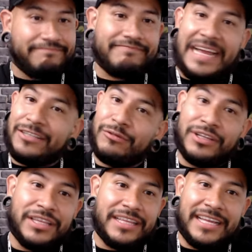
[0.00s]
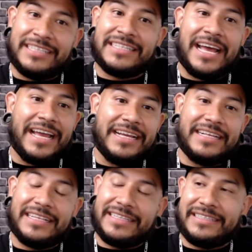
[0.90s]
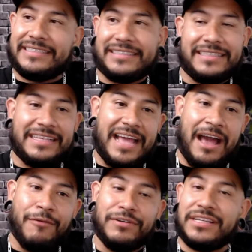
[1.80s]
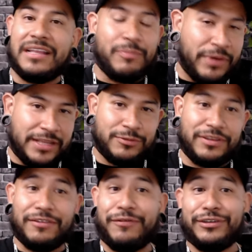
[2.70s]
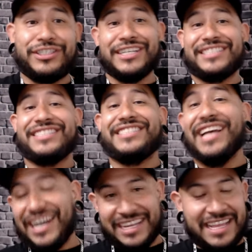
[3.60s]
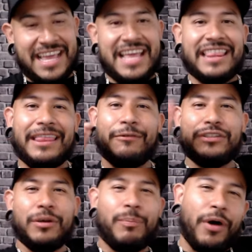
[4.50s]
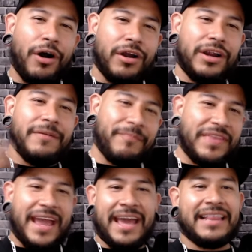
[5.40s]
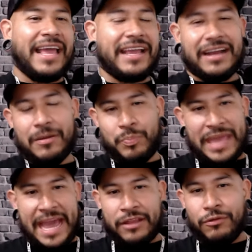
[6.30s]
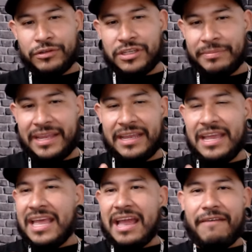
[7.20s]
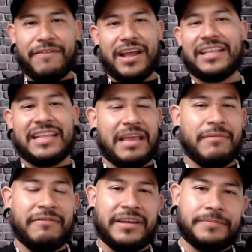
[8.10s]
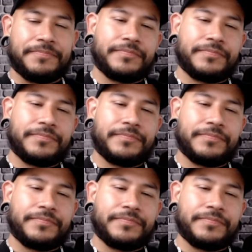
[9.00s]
that's one of the things that I wasn't impressed with. The food just sucked. There was a bar that had like a piano or something. I forgot the name of it.